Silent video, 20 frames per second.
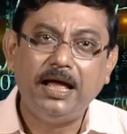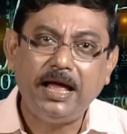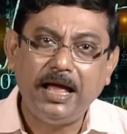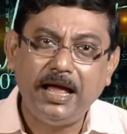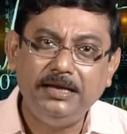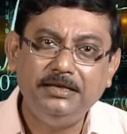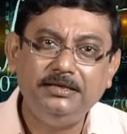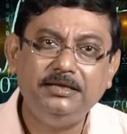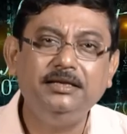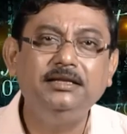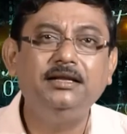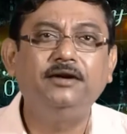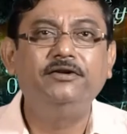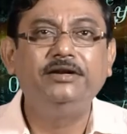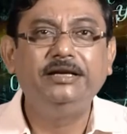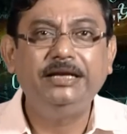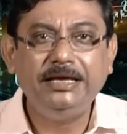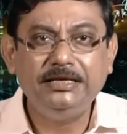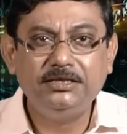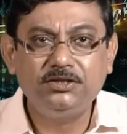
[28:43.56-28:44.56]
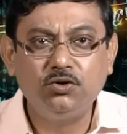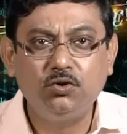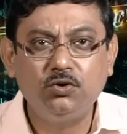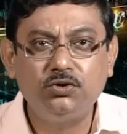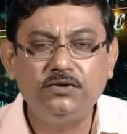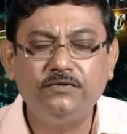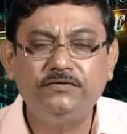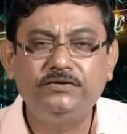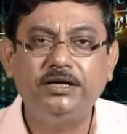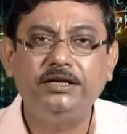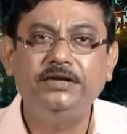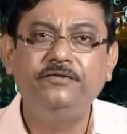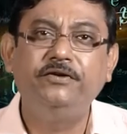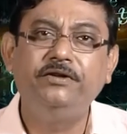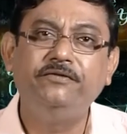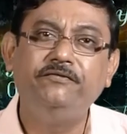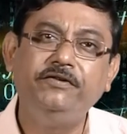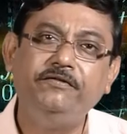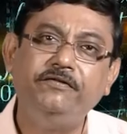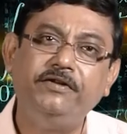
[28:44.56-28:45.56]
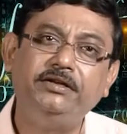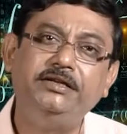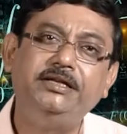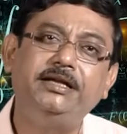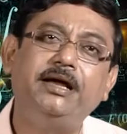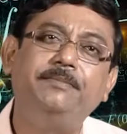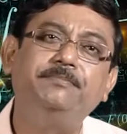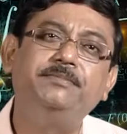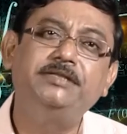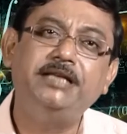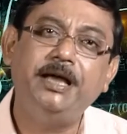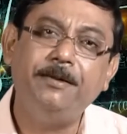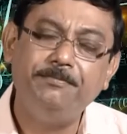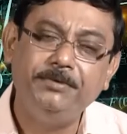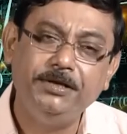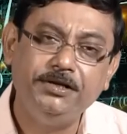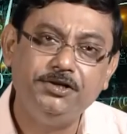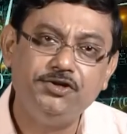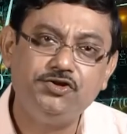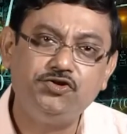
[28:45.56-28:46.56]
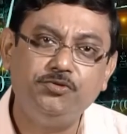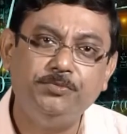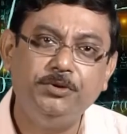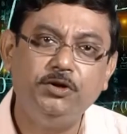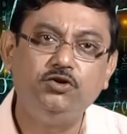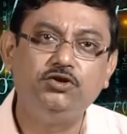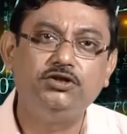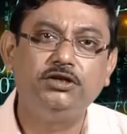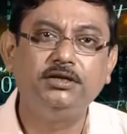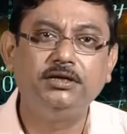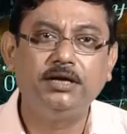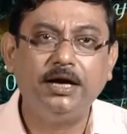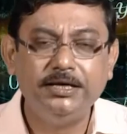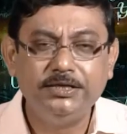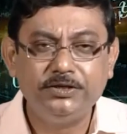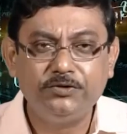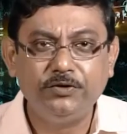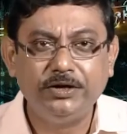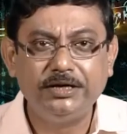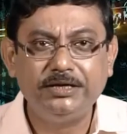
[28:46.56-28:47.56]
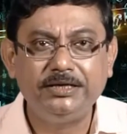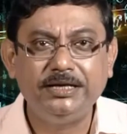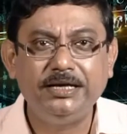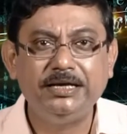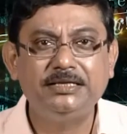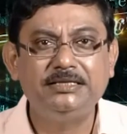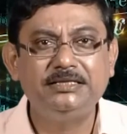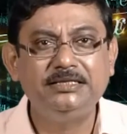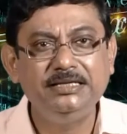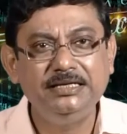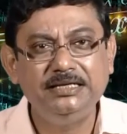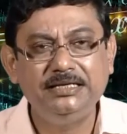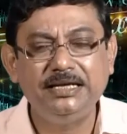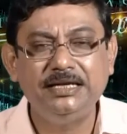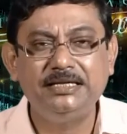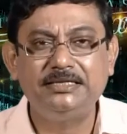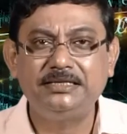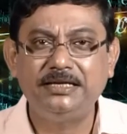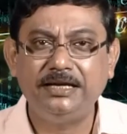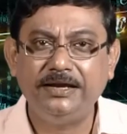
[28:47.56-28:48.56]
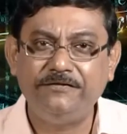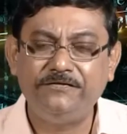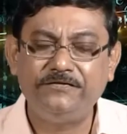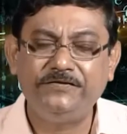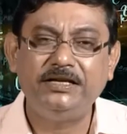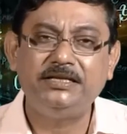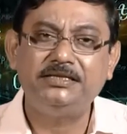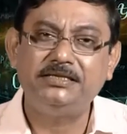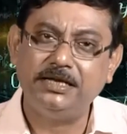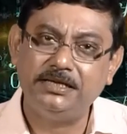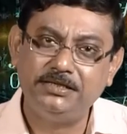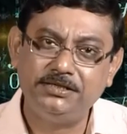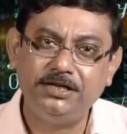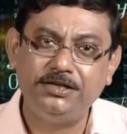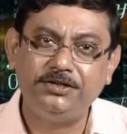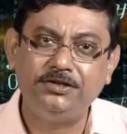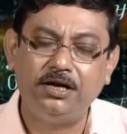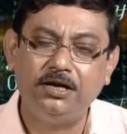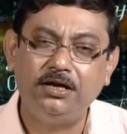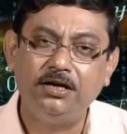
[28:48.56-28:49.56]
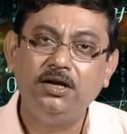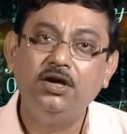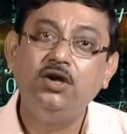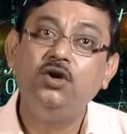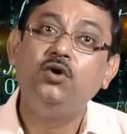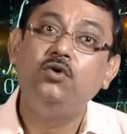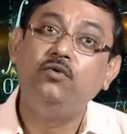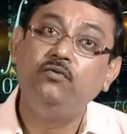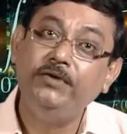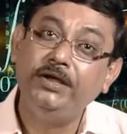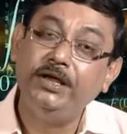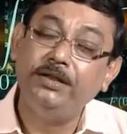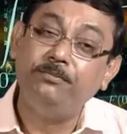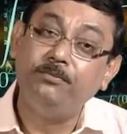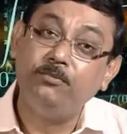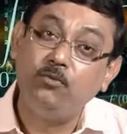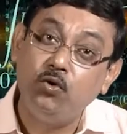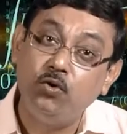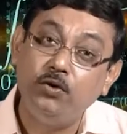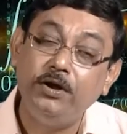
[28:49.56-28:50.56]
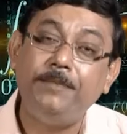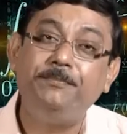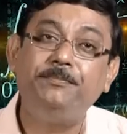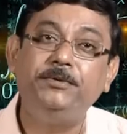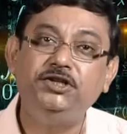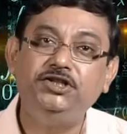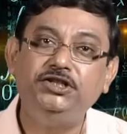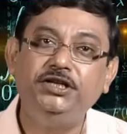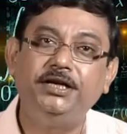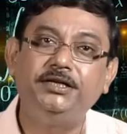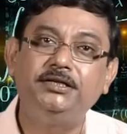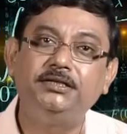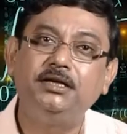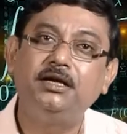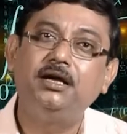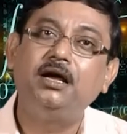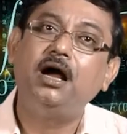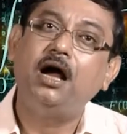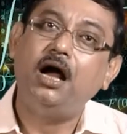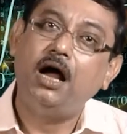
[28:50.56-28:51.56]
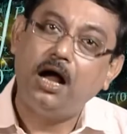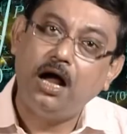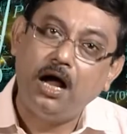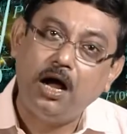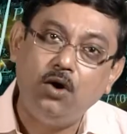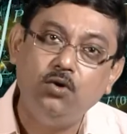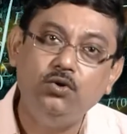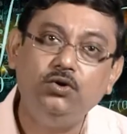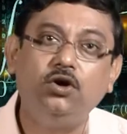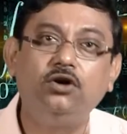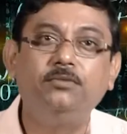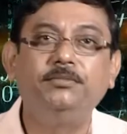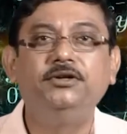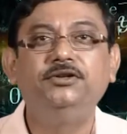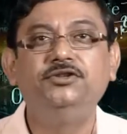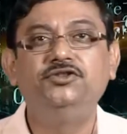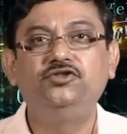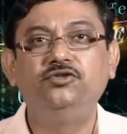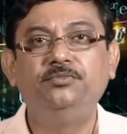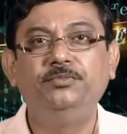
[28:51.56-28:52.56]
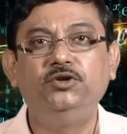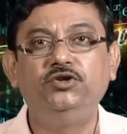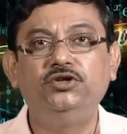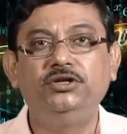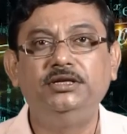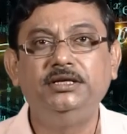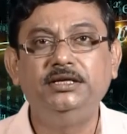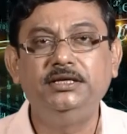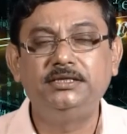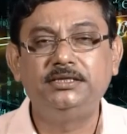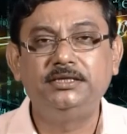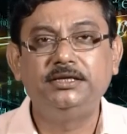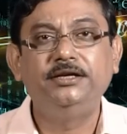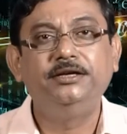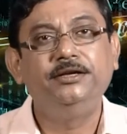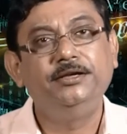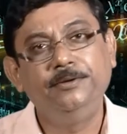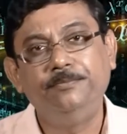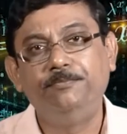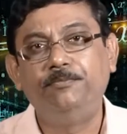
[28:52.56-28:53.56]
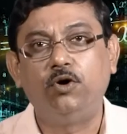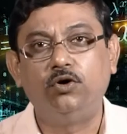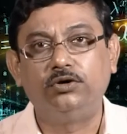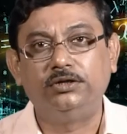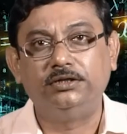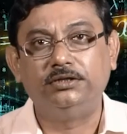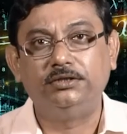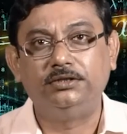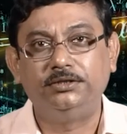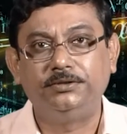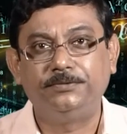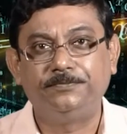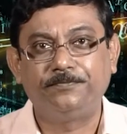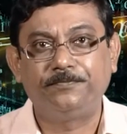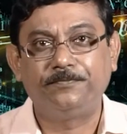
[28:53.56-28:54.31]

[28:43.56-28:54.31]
and in our next course of study when we will take up sampling distribution, chi-square test, t-test, f-test, etc., we can more appreciate how normal distribution is important.